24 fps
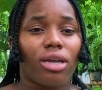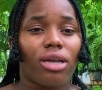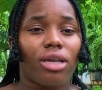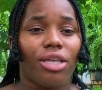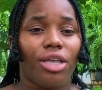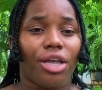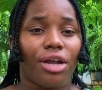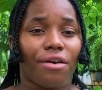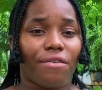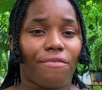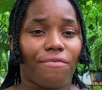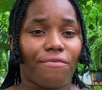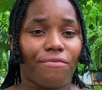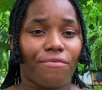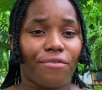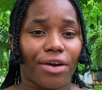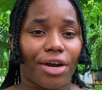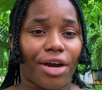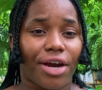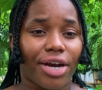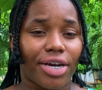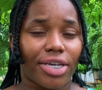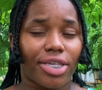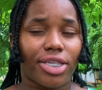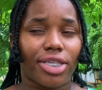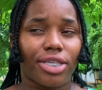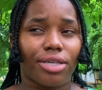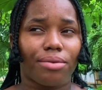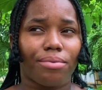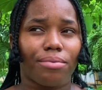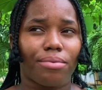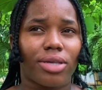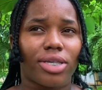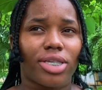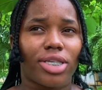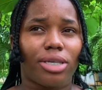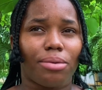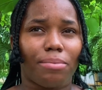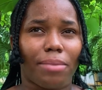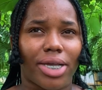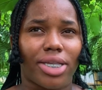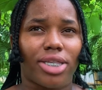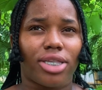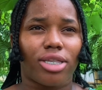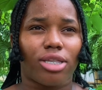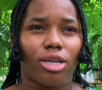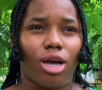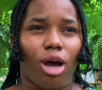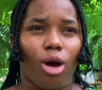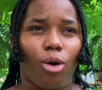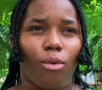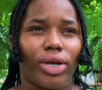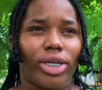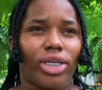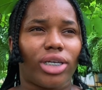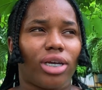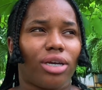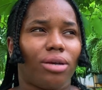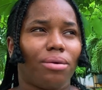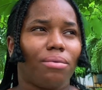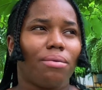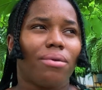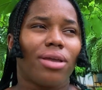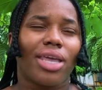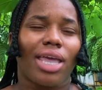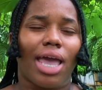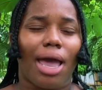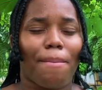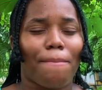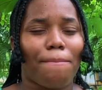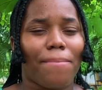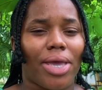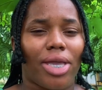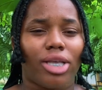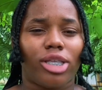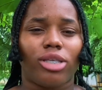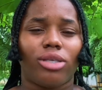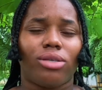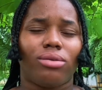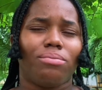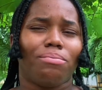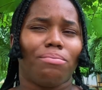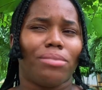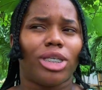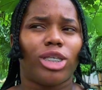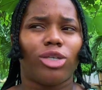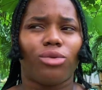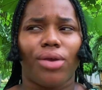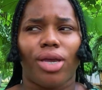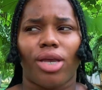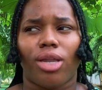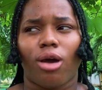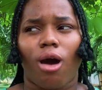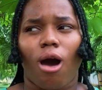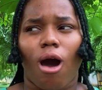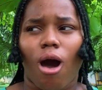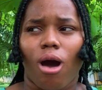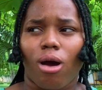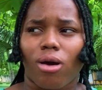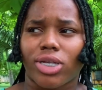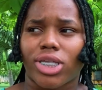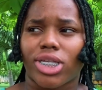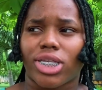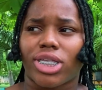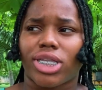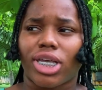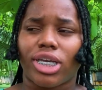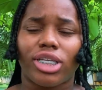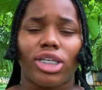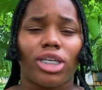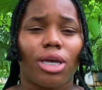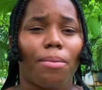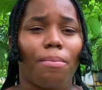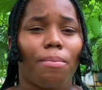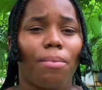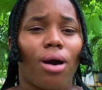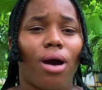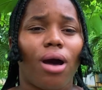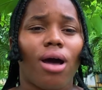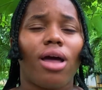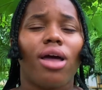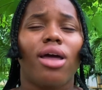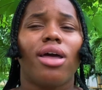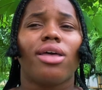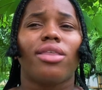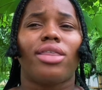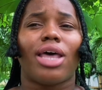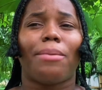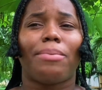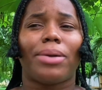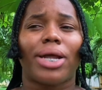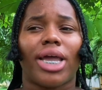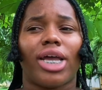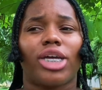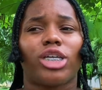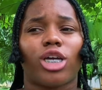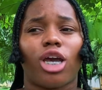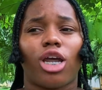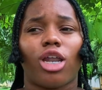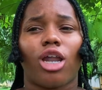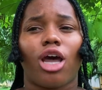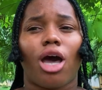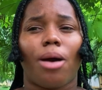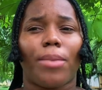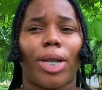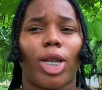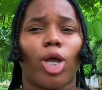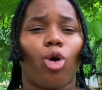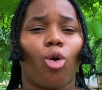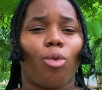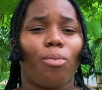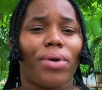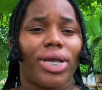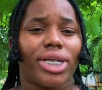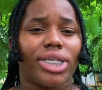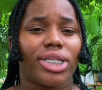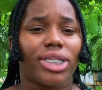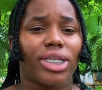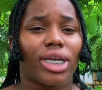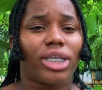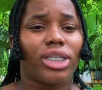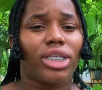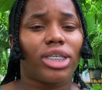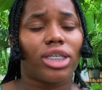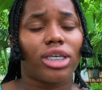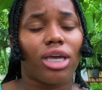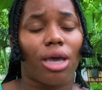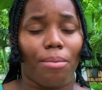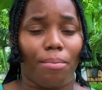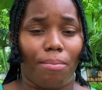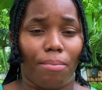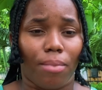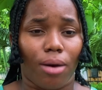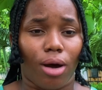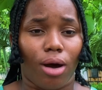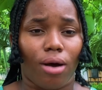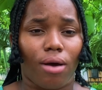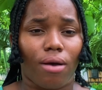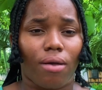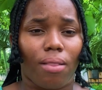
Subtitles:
your first semester, which it can be between August and September, the application normally opens September